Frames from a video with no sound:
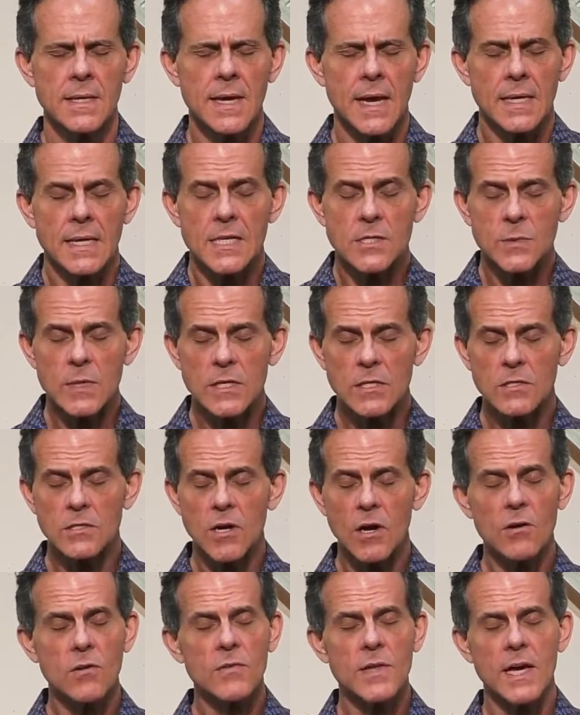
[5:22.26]
And as we
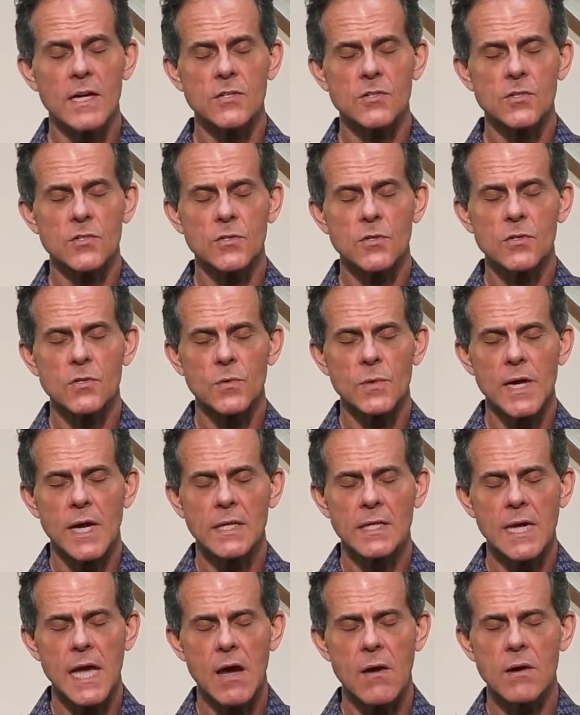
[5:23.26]
know that truth, we
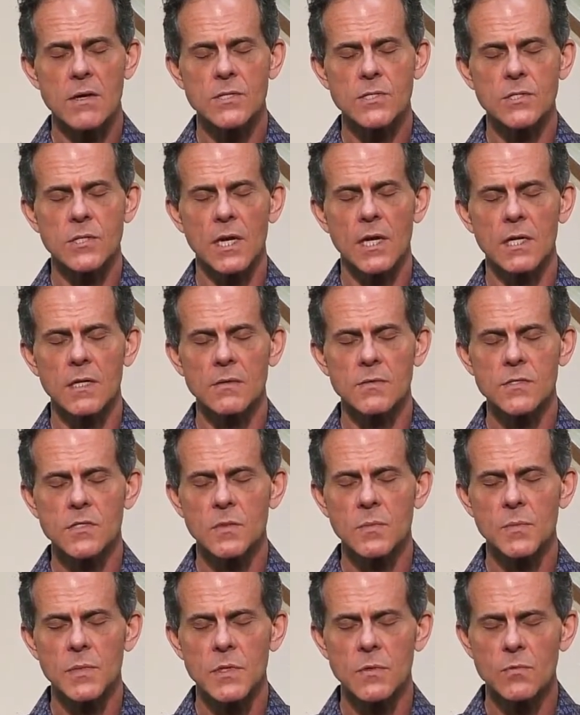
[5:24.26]
allow ourselves
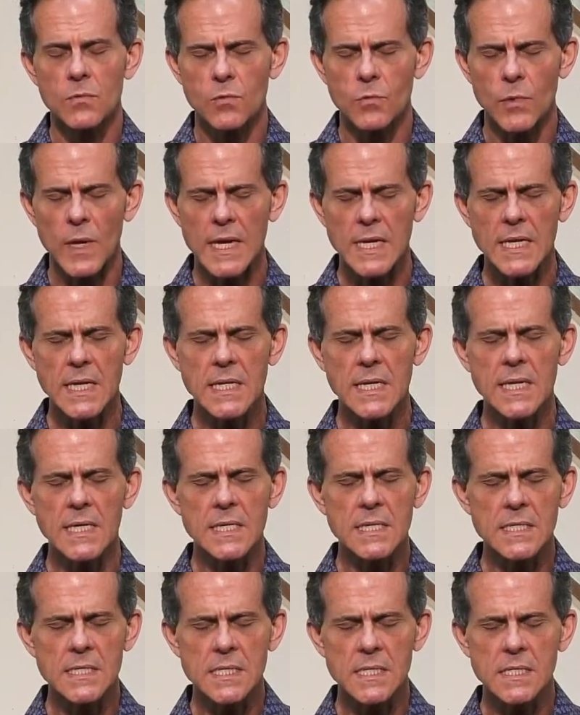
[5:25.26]
to be
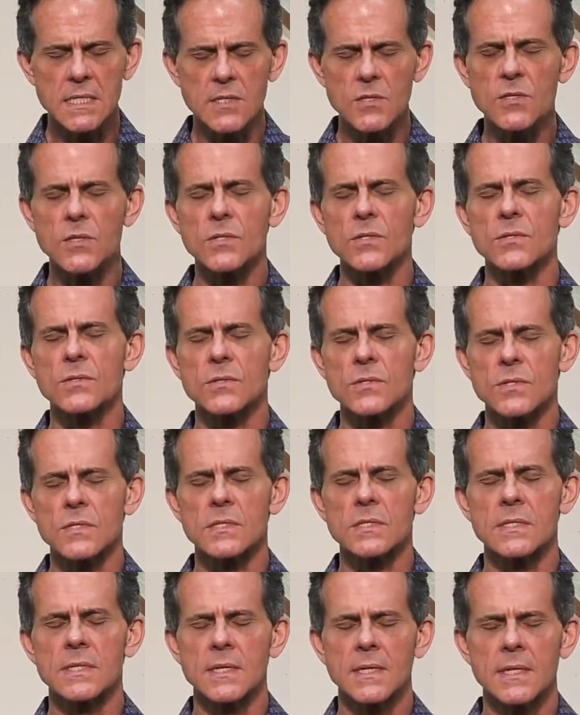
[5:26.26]
radiating
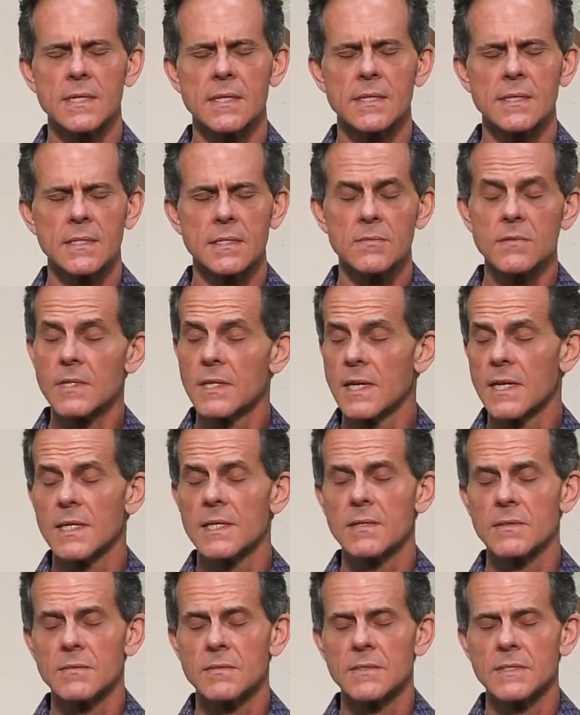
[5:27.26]
centers of
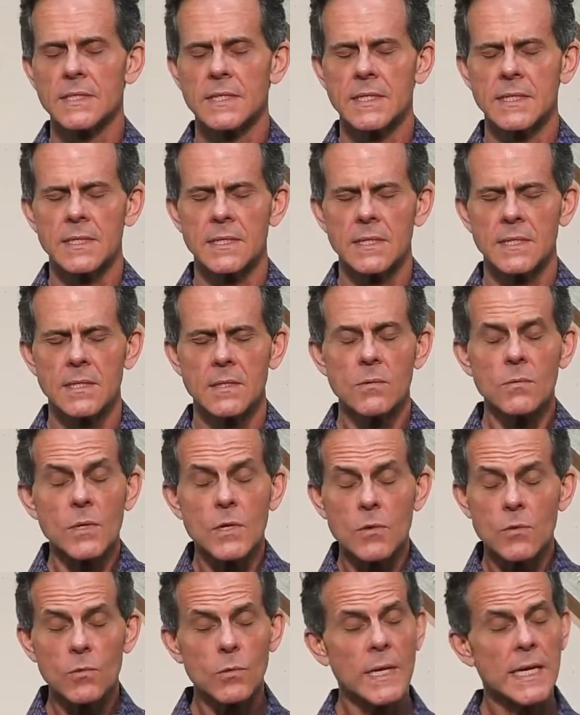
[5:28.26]
love.
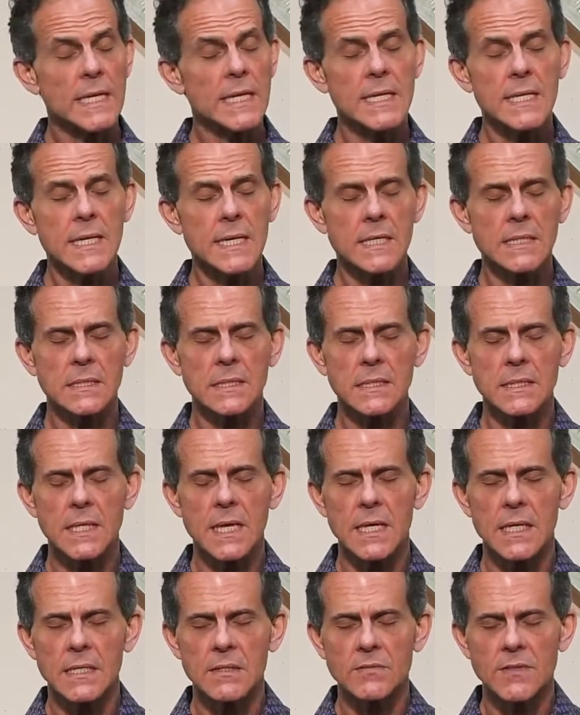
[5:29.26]
We radiate
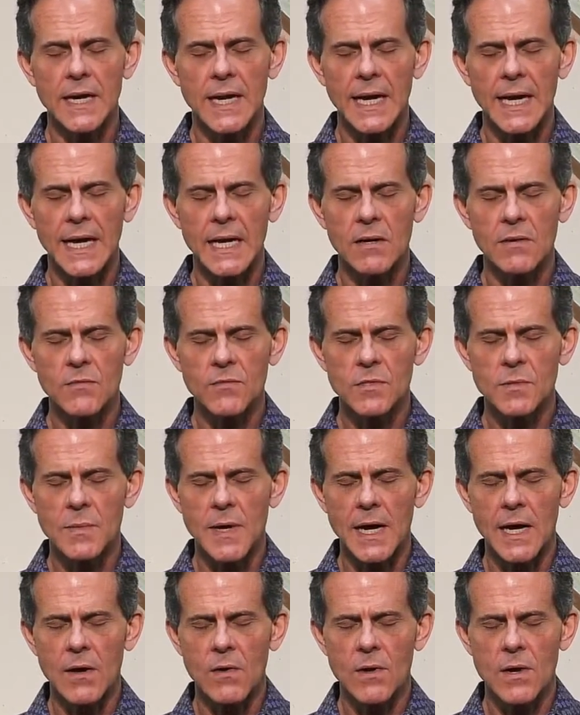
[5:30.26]
love out from
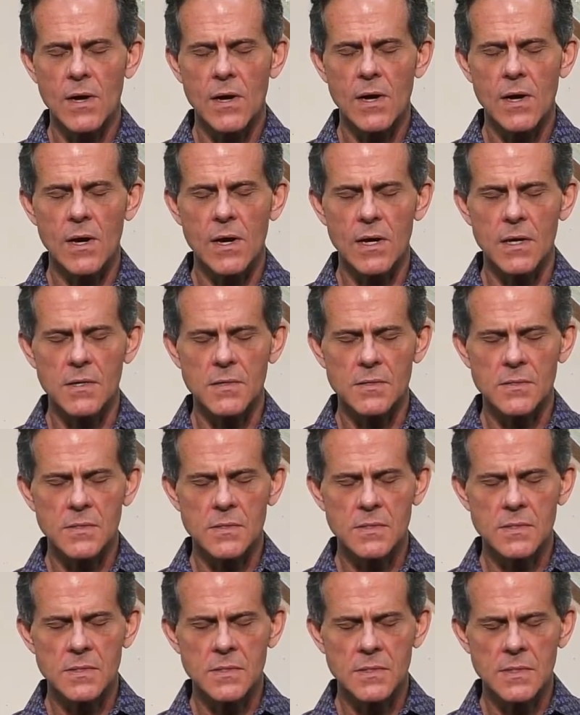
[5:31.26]
our
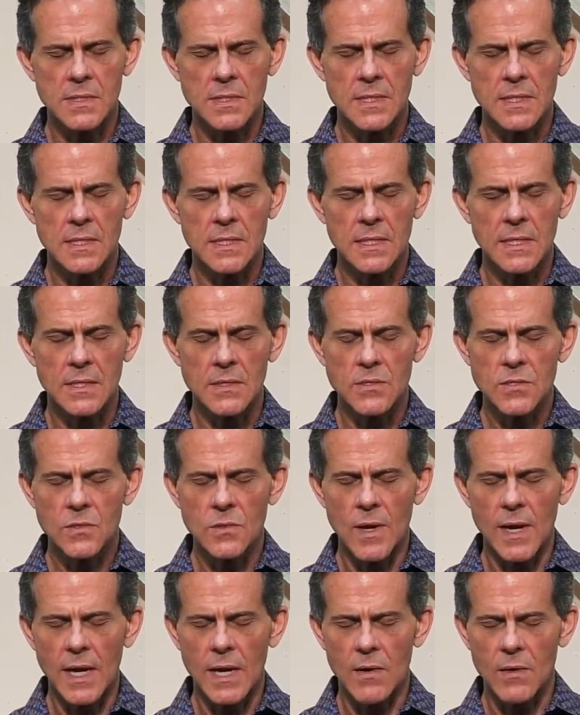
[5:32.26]
hearts
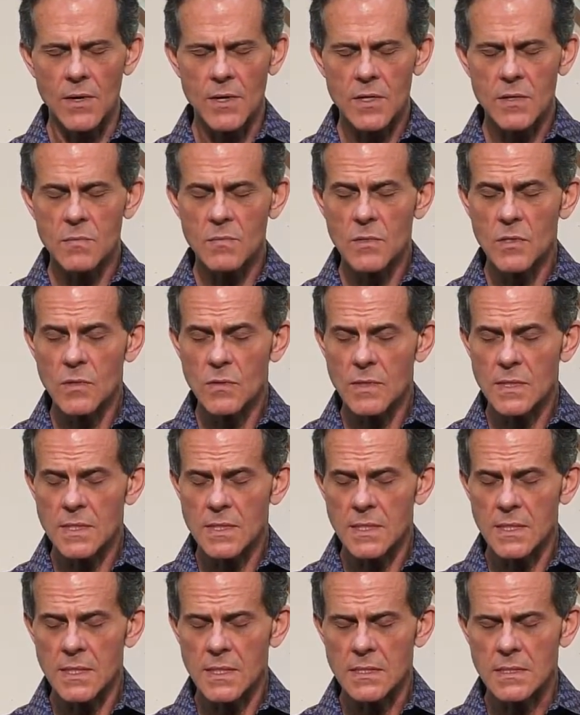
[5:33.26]
into our
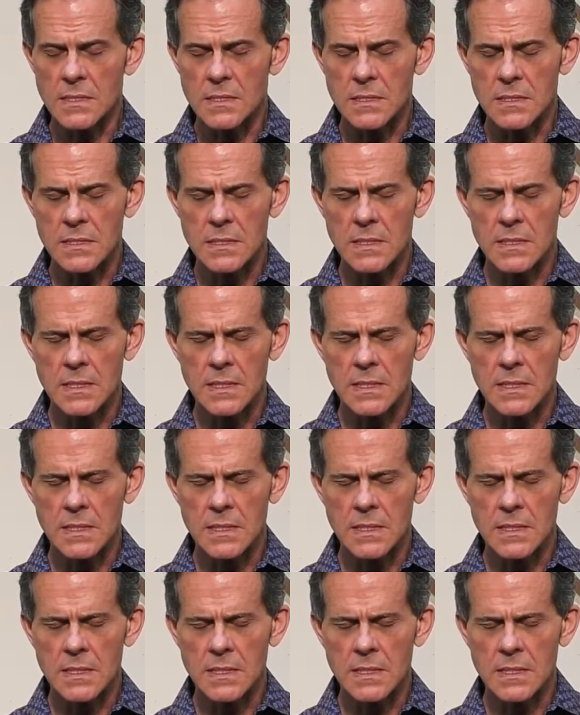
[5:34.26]
communities,